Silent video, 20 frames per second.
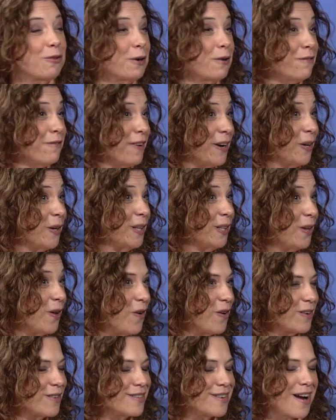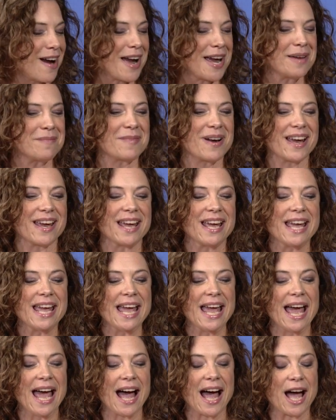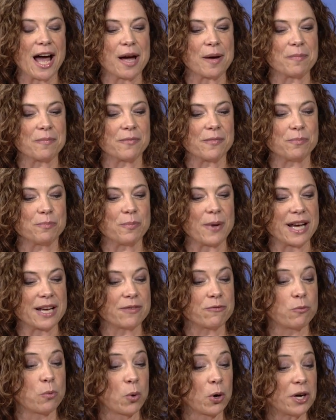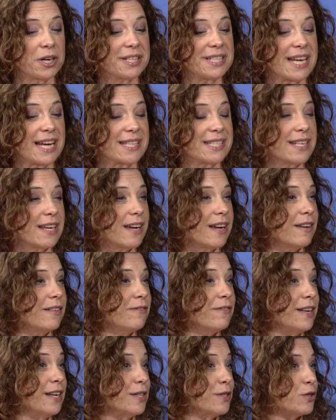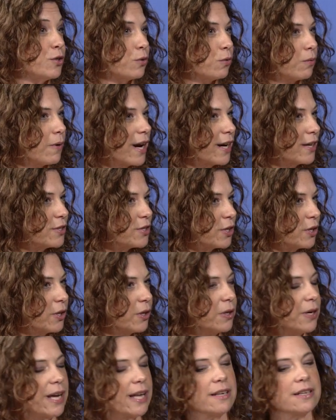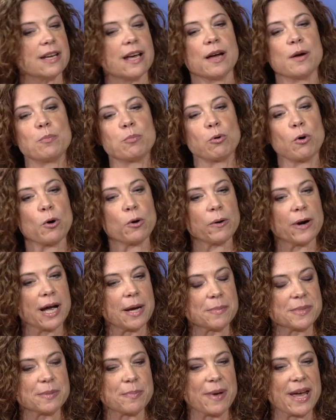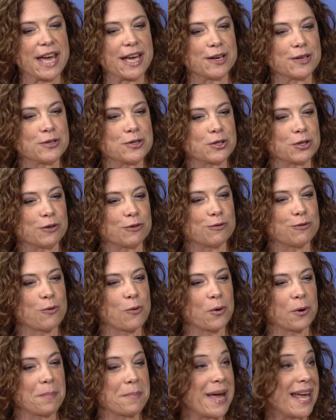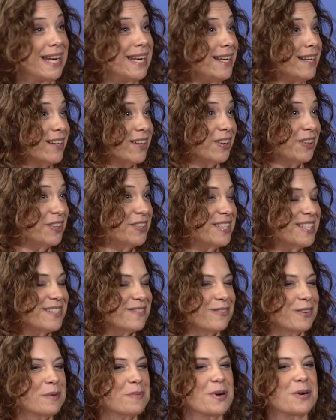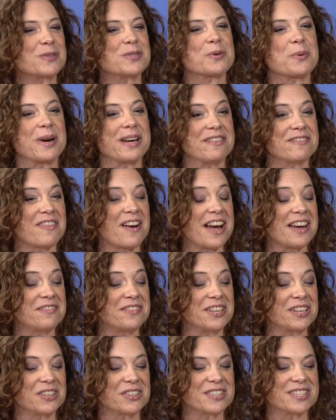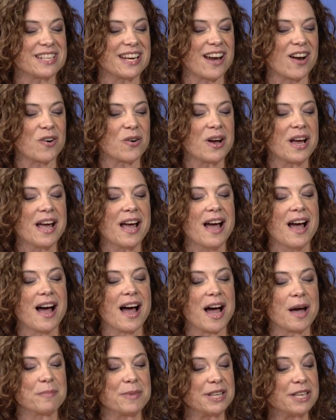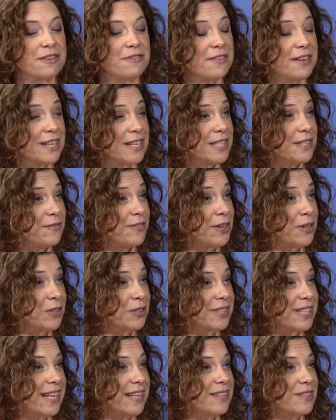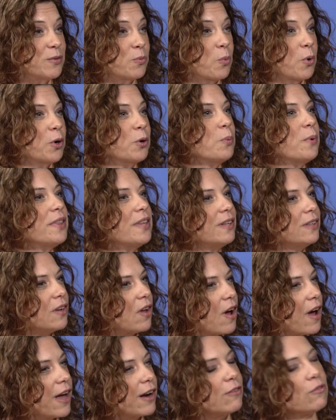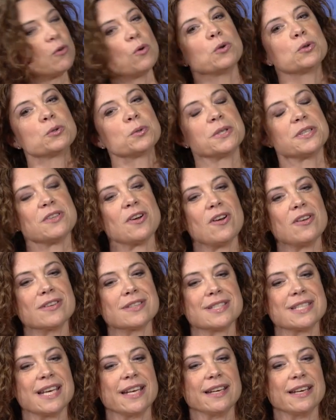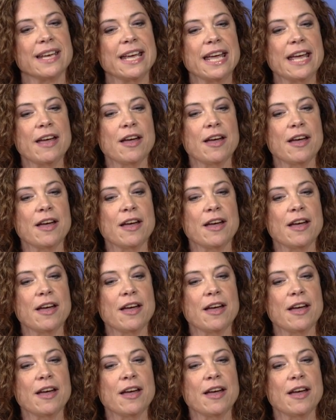for a very long time. I have worked as a fitness director and a programs manager for many years, for about 25 years now, in the fitness field, and worked with a lot of older adults and